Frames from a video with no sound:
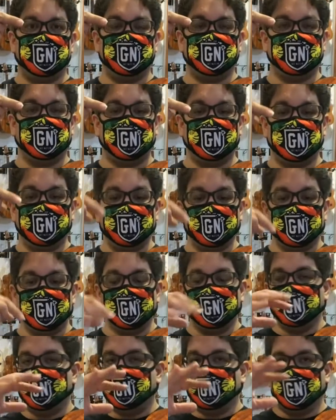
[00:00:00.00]
the string.
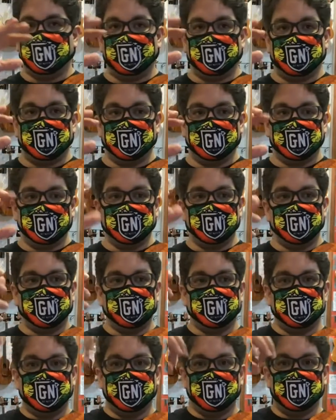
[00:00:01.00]
You
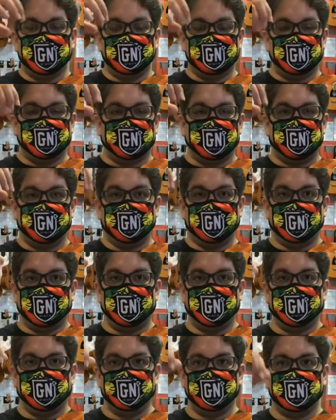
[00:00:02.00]
want to make it so that
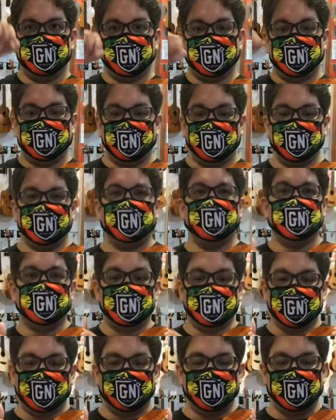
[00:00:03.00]
it's that if it
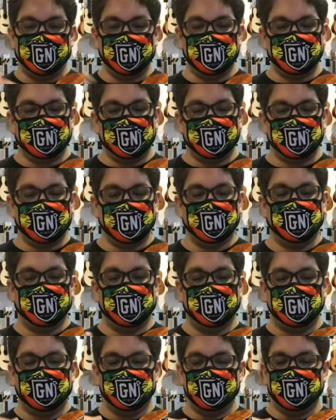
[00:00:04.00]
does have that, it's facing
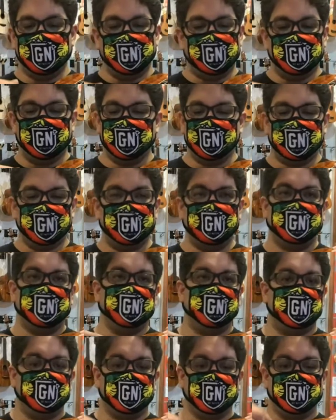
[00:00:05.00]
away. Usually, I don't see
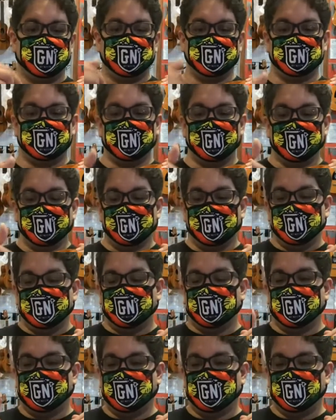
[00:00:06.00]
that anymore because
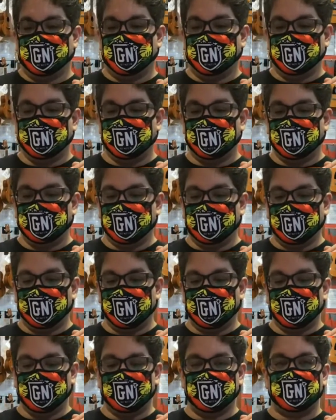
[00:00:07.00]

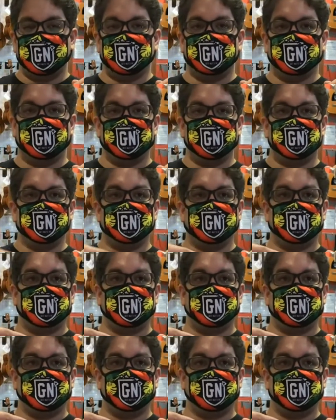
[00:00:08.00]
there's a